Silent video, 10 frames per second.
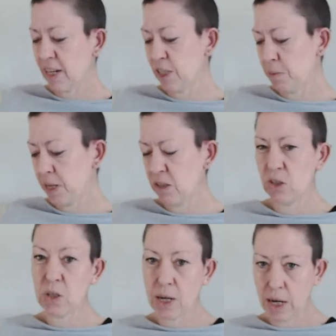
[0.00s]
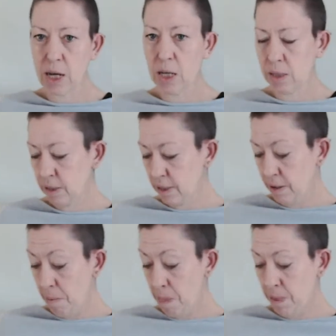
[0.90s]
cashmere now and she'll get out.
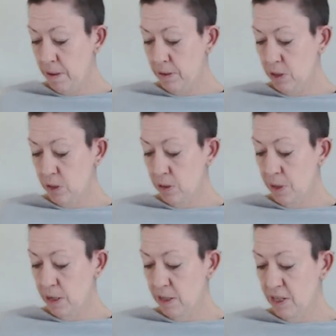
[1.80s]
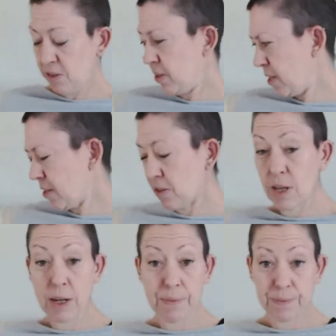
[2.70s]
She went this and the other
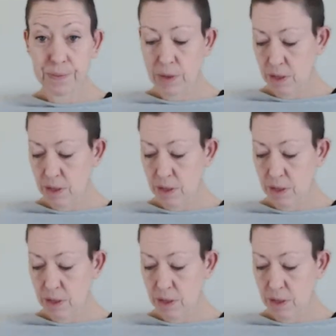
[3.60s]
thing.